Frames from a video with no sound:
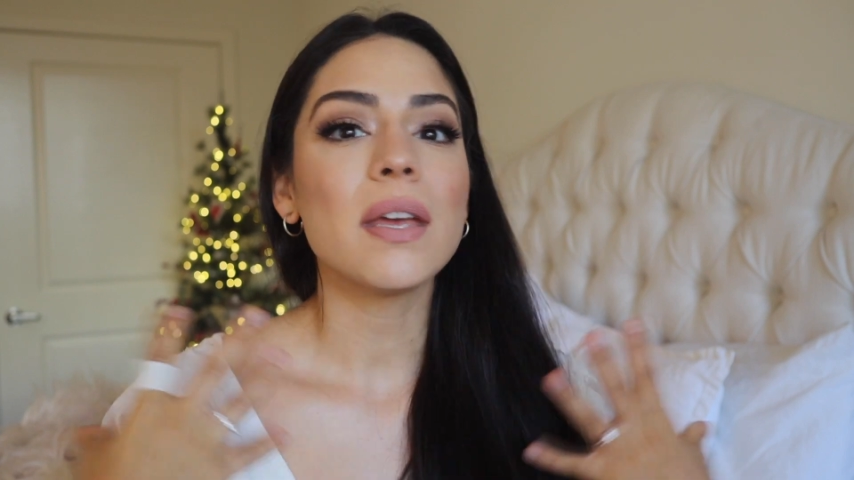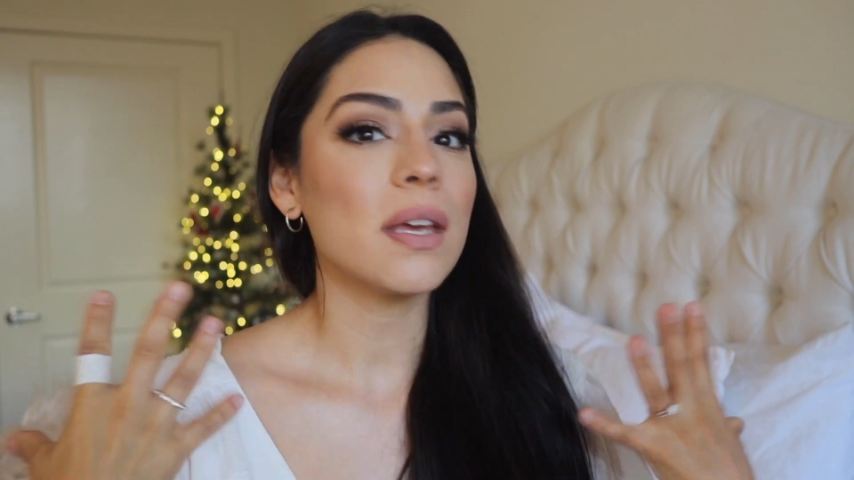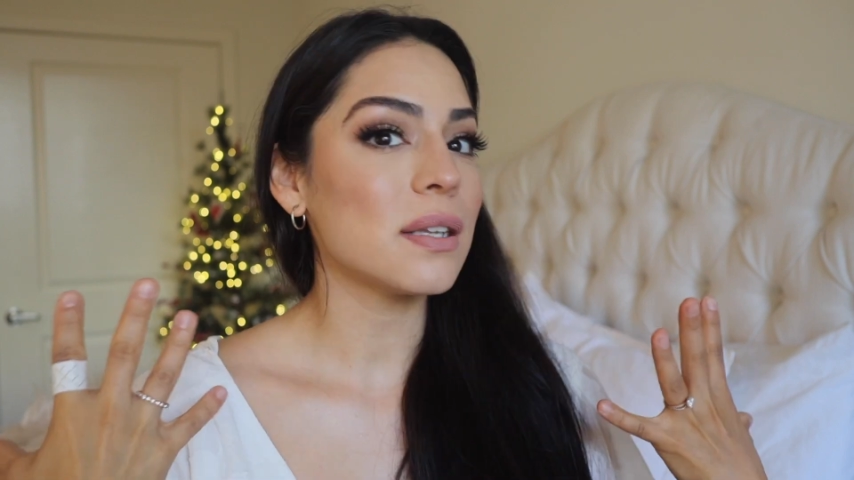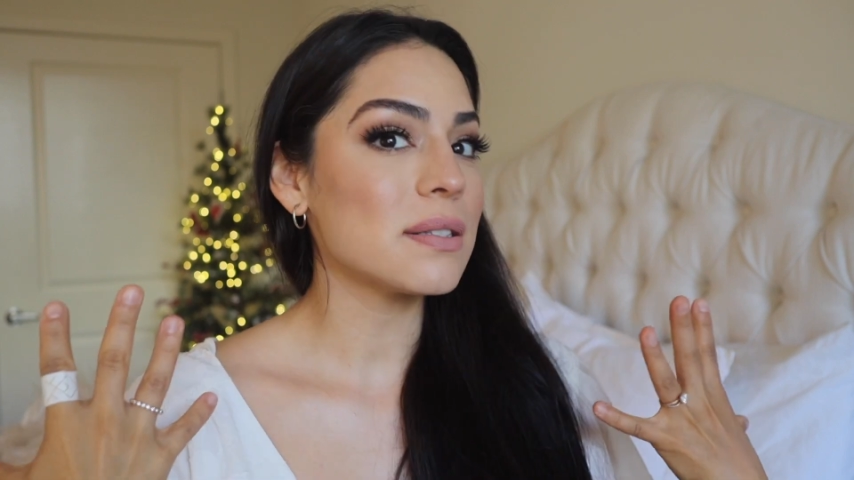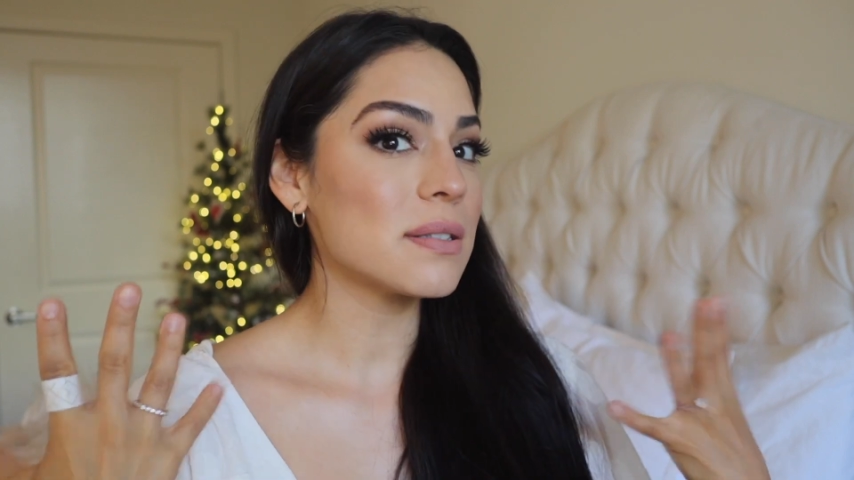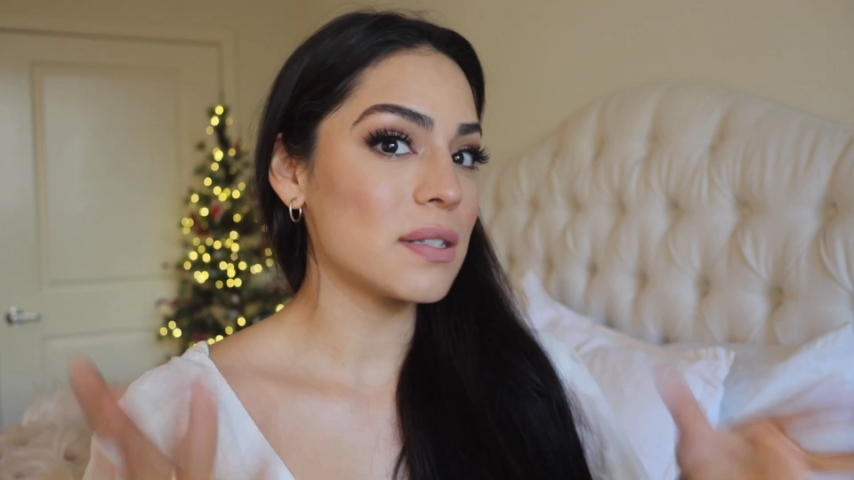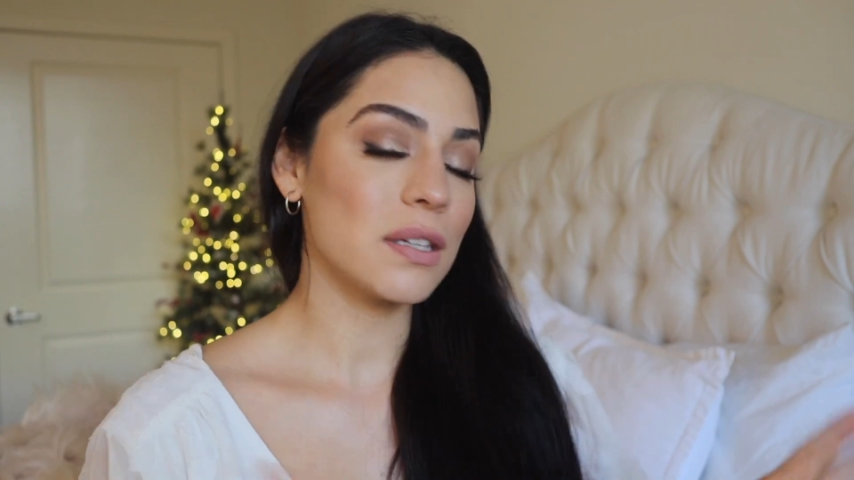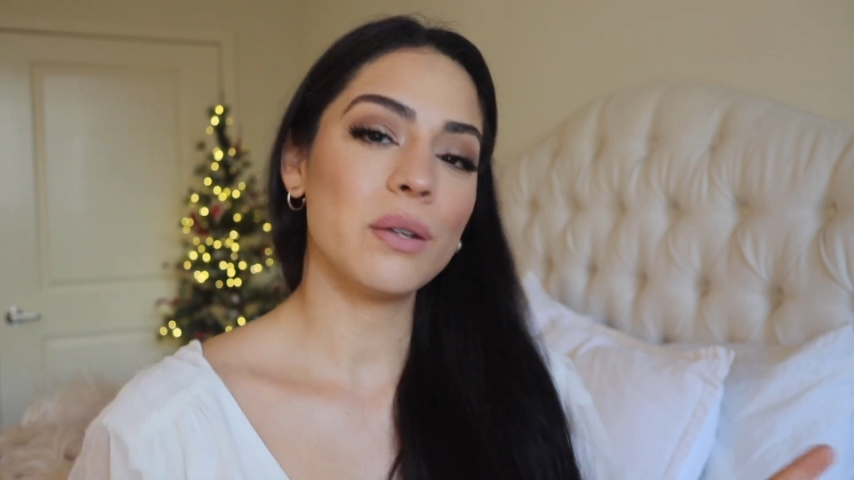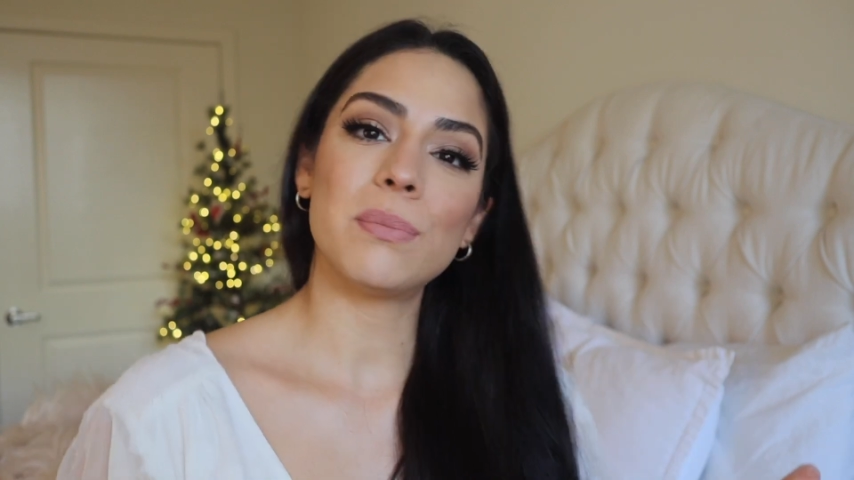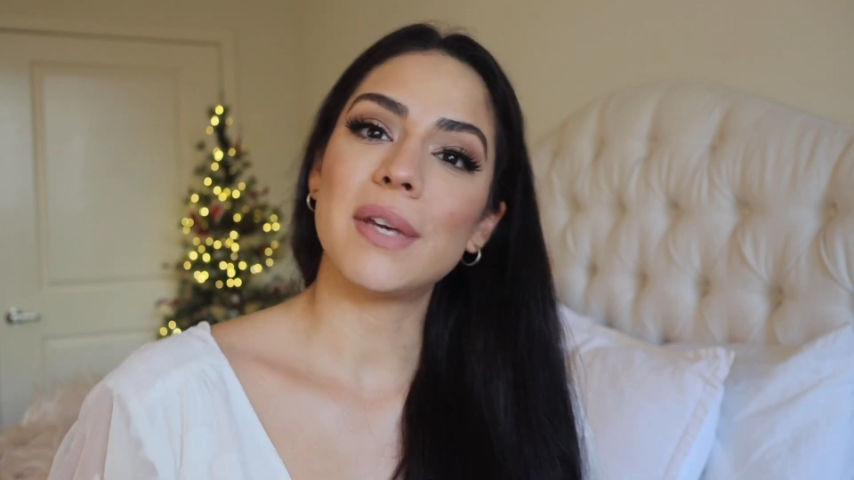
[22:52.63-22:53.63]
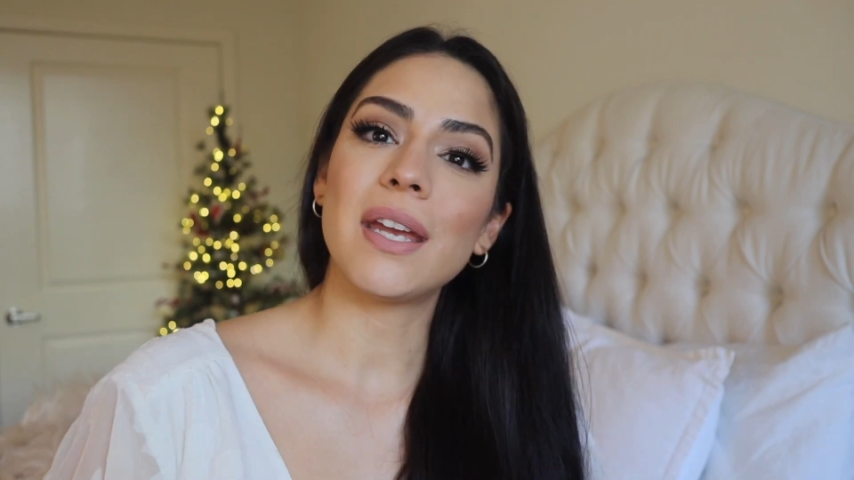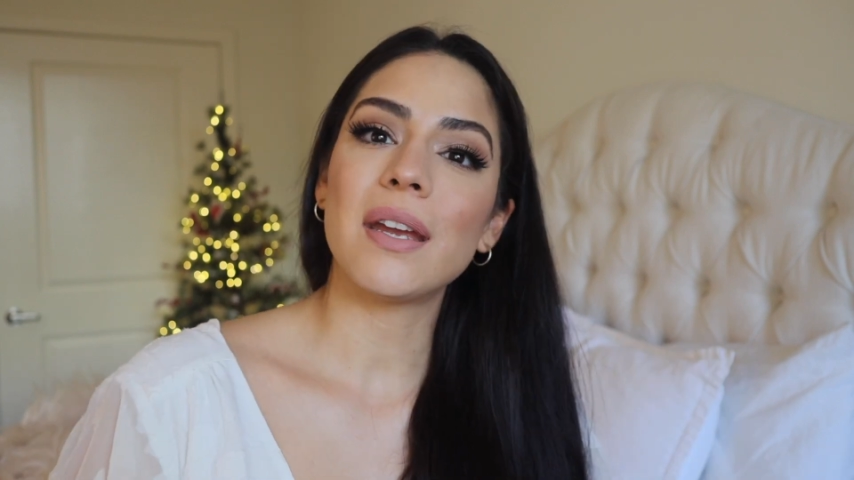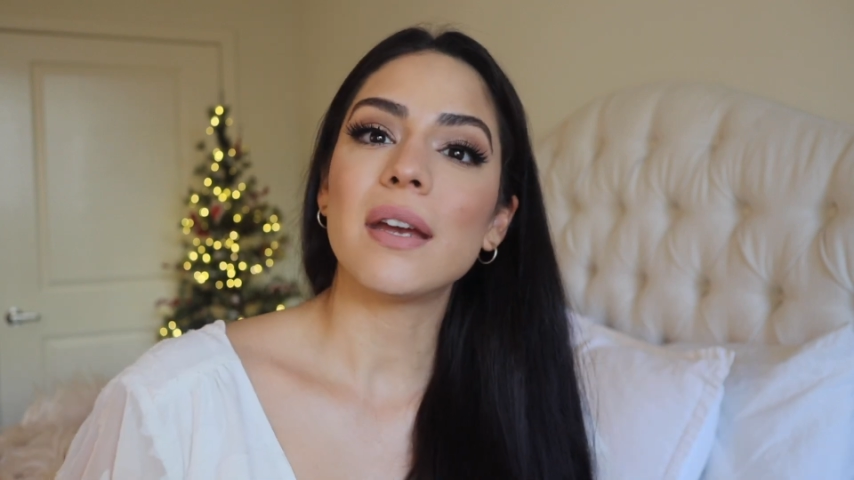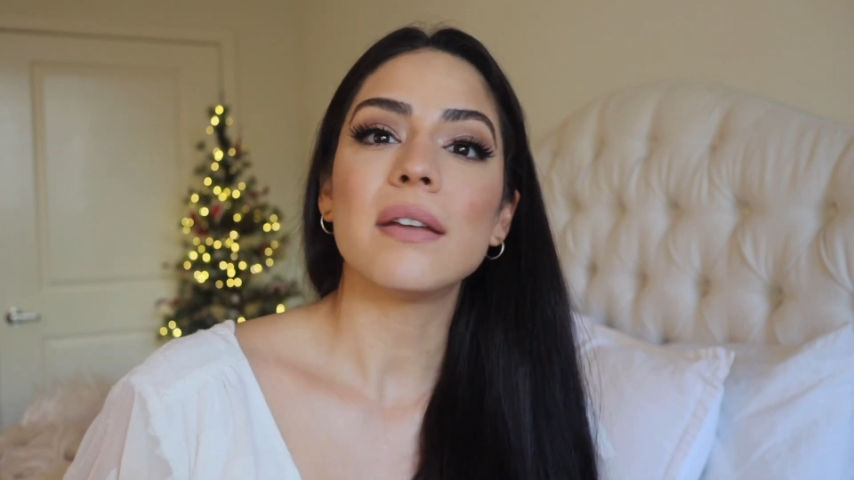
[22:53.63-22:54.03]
It's still me.